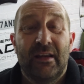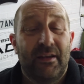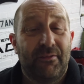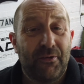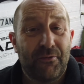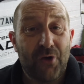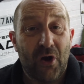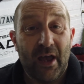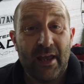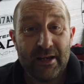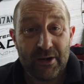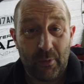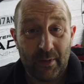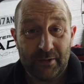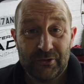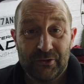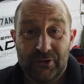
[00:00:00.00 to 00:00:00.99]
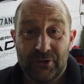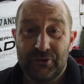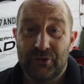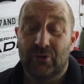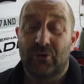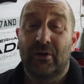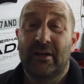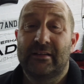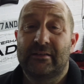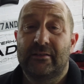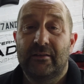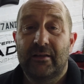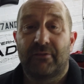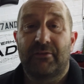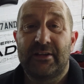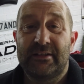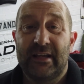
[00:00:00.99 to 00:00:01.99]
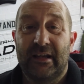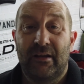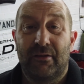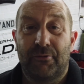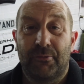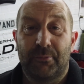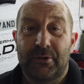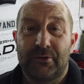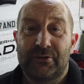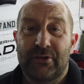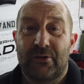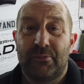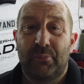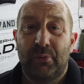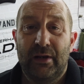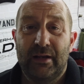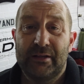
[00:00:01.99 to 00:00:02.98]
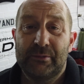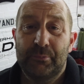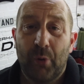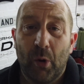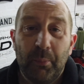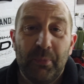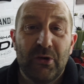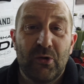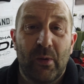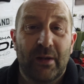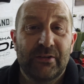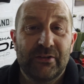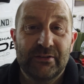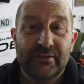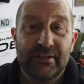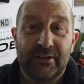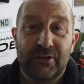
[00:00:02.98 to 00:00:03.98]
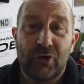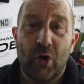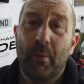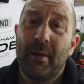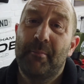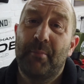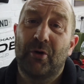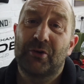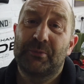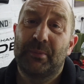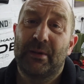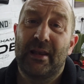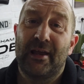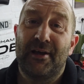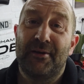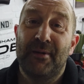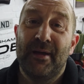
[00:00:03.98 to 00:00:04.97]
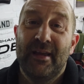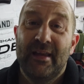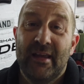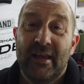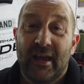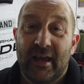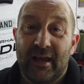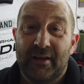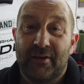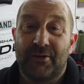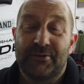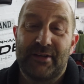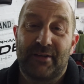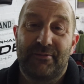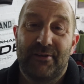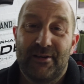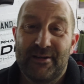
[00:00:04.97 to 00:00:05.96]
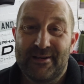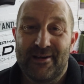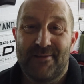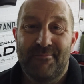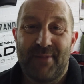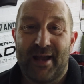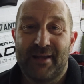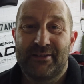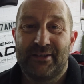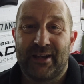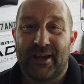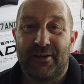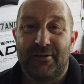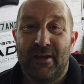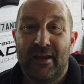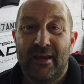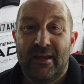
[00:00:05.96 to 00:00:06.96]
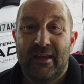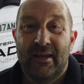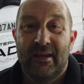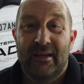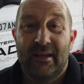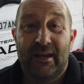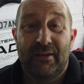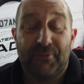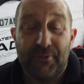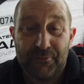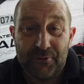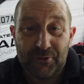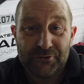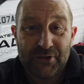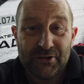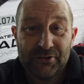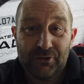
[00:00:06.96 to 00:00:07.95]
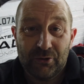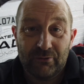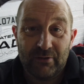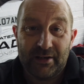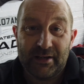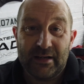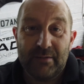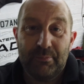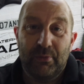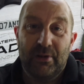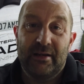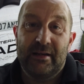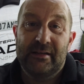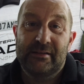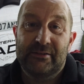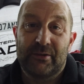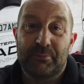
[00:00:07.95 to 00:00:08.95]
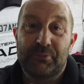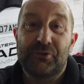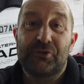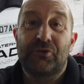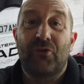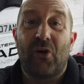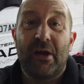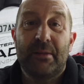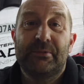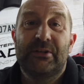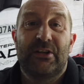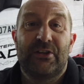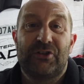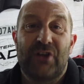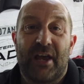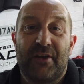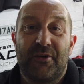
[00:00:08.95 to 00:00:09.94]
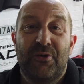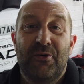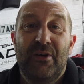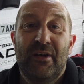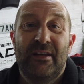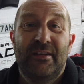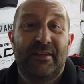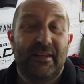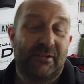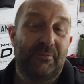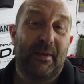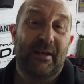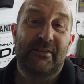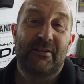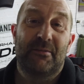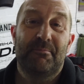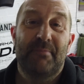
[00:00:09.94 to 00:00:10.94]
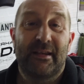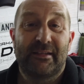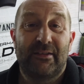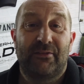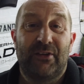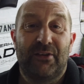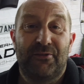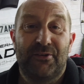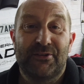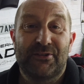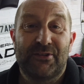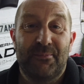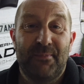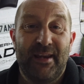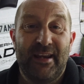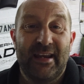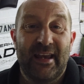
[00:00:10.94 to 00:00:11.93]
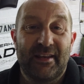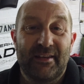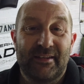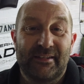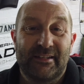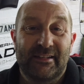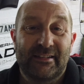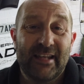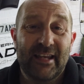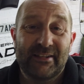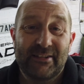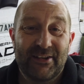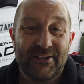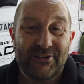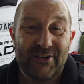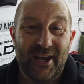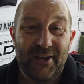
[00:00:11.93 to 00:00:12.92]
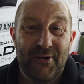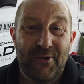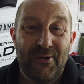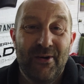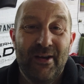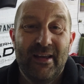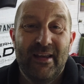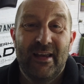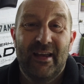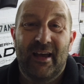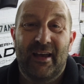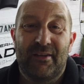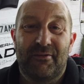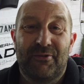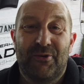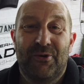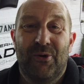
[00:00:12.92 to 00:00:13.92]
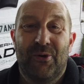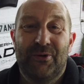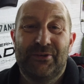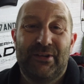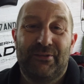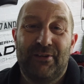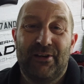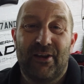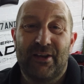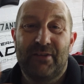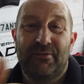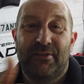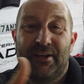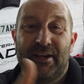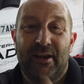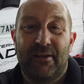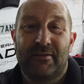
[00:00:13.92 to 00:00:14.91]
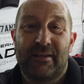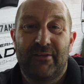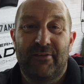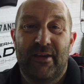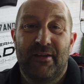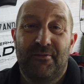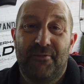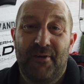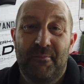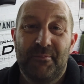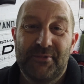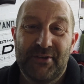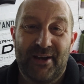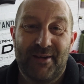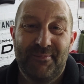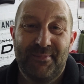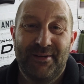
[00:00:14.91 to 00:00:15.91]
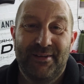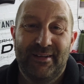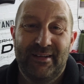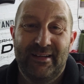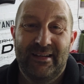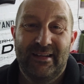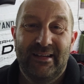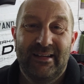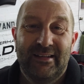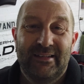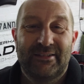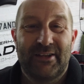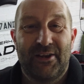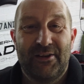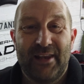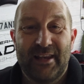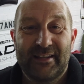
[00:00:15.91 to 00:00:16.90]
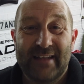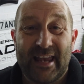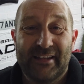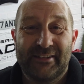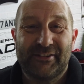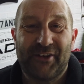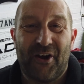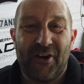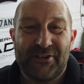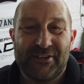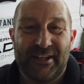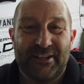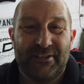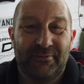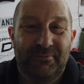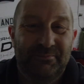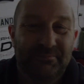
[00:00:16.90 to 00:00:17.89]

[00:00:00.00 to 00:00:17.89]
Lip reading: If you've got any questions at all, it's lovely to hear from you, so please pop your questions in the comment box below and I'll definitely come back to you. If you've not done so already, please subscribe to the channel. This makes a massive difference to me and the success of the channel. And of course, if you like the video, give it a thumbs up. So let's get started.